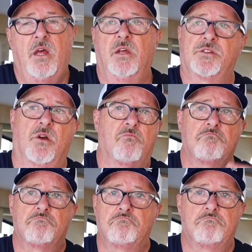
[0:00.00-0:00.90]
So
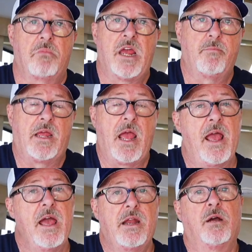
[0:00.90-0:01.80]
maybe,
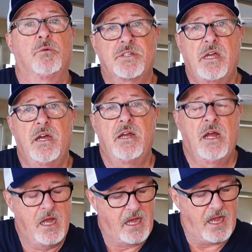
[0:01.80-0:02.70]
and I will say,
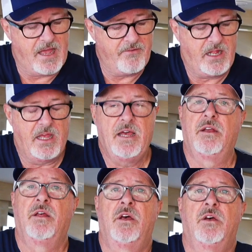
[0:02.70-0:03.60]
I haven't
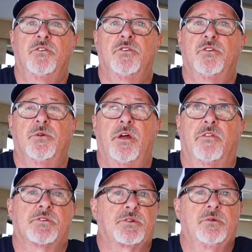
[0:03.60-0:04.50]
had to do
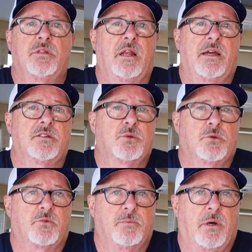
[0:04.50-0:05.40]
another screw in the last 2 or
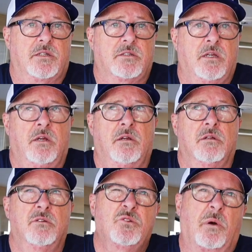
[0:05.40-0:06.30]
3 months.
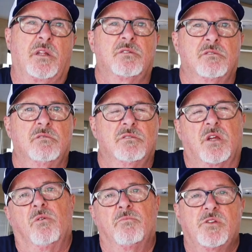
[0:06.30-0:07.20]
2 months.
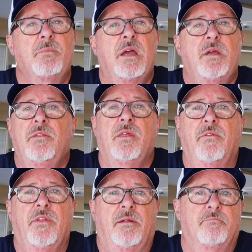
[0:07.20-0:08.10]
So maybe
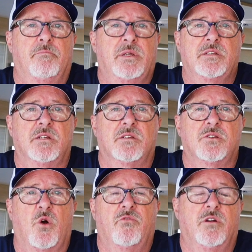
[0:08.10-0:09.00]
that business is
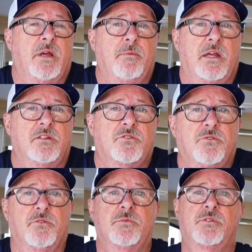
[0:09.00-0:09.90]
over. Maybe that's
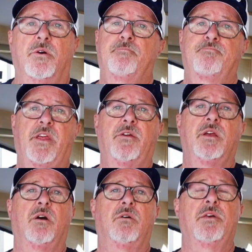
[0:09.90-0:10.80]
true. So there you
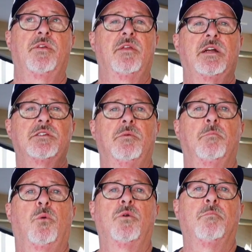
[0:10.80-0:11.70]
go. I think that's an
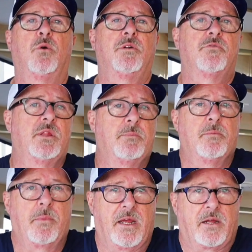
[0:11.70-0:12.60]
important point for them to
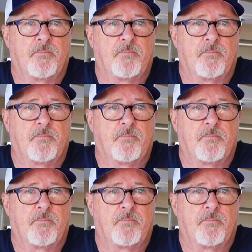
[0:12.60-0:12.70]
make.